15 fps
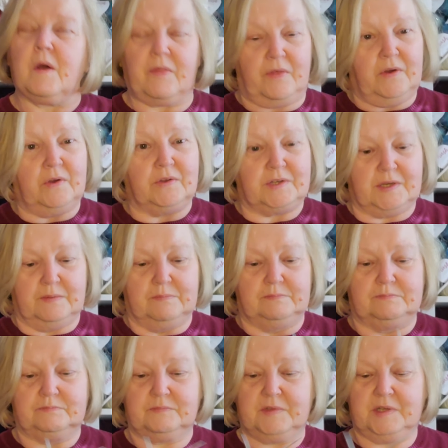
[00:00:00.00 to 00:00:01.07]
3rd
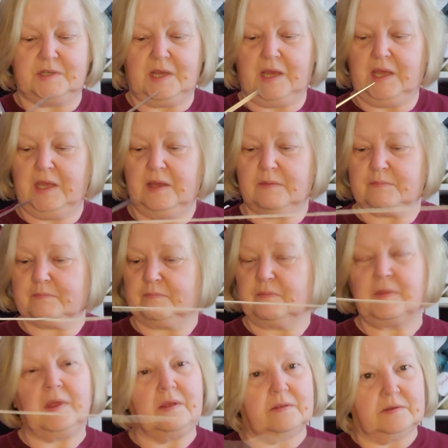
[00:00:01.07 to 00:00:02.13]
today,
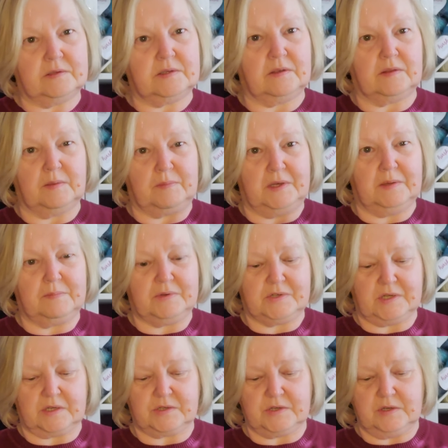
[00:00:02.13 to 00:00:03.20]
so they've been in
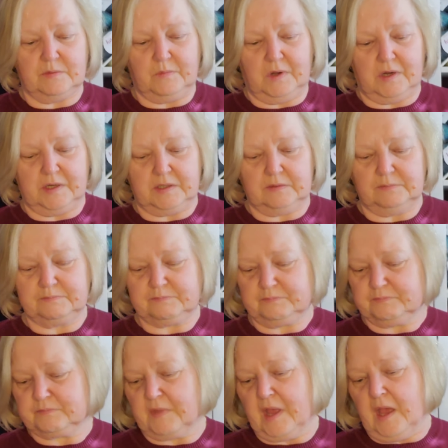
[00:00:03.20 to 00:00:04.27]
production a while.
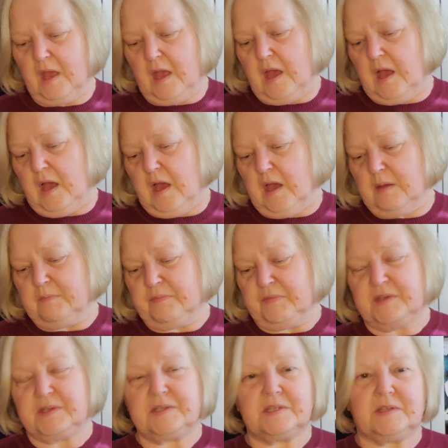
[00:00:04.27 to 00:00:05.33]

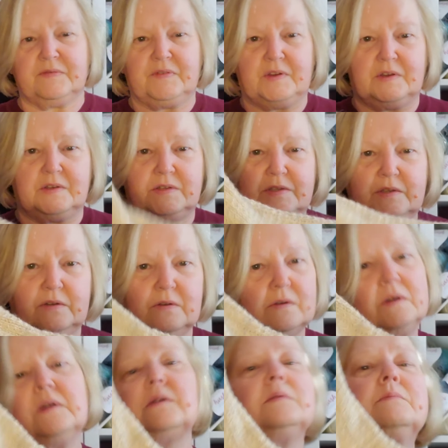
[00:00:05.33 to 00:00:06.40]
This is the first
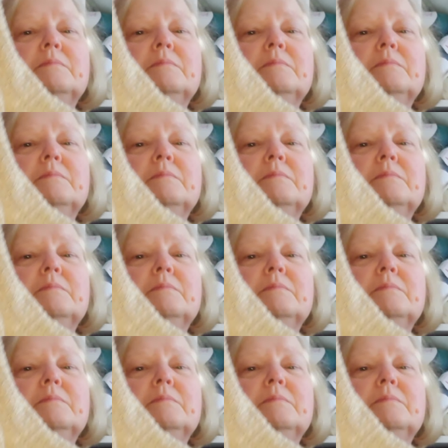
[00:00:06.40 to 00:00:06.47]
sock,